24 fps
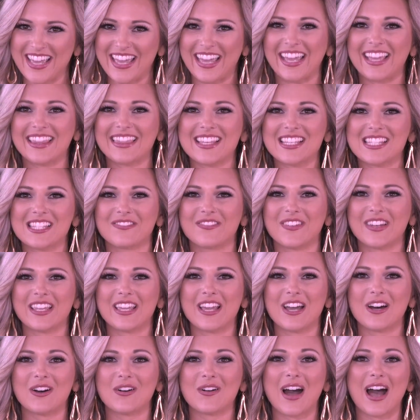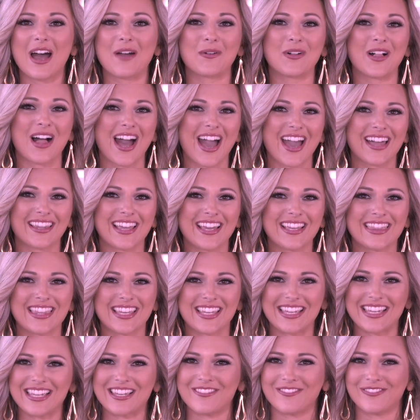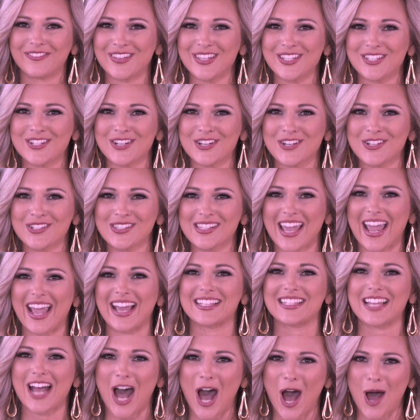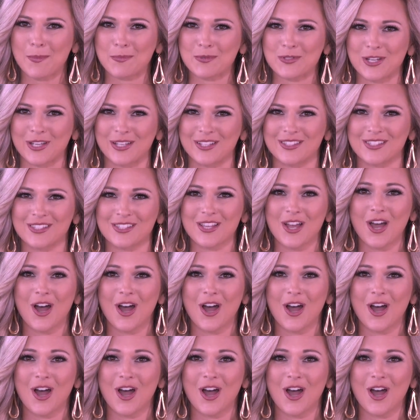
In this video, I will highlight the key features and options